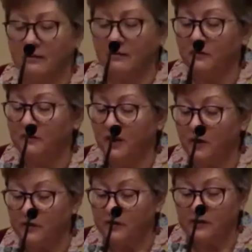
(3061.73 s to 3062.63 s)
who
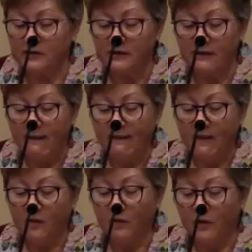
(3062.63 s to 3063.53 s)
floats,
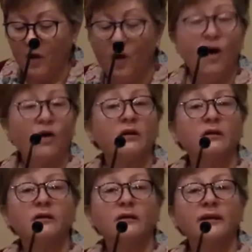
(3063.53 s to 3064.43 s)
or the hawk
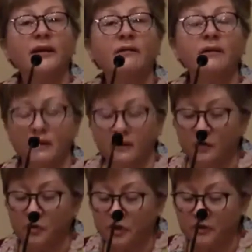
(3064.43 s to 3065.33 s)
carried on
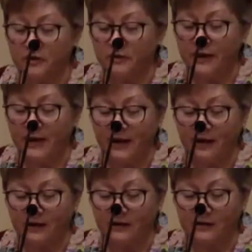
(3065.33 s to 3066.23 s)
cushions of
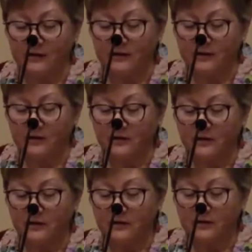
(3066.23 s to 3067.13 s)
air.
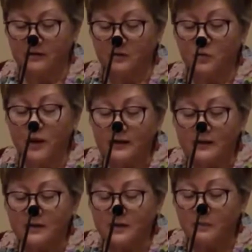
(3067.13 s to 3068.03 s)

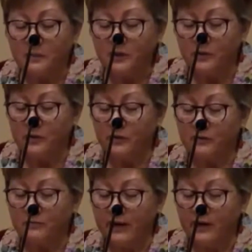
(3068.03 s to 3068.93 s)
Rest in pews
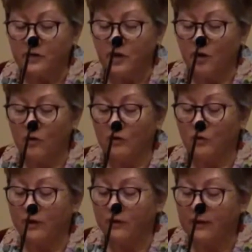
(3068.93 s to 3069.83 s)
made to hold
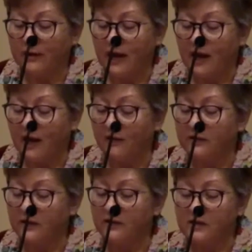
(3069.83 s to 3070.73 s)
weary lives
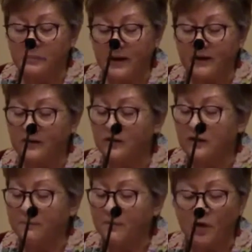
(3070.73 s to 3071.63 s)
in space
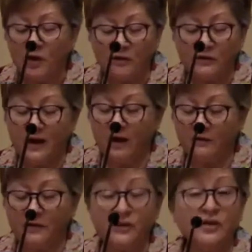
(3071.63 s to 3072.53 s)
carved out
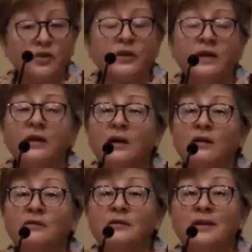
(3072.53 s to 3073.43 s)
for the doing of
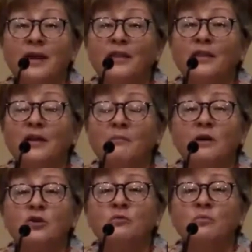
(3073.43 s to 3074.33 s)
nothing
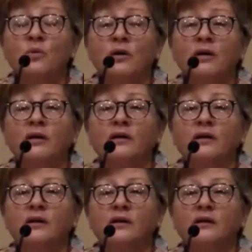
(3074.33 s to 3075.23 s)
much more
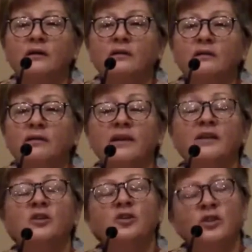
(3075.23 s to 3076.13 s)

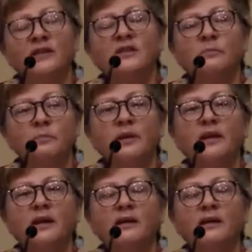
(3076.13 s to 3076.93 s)
than just being.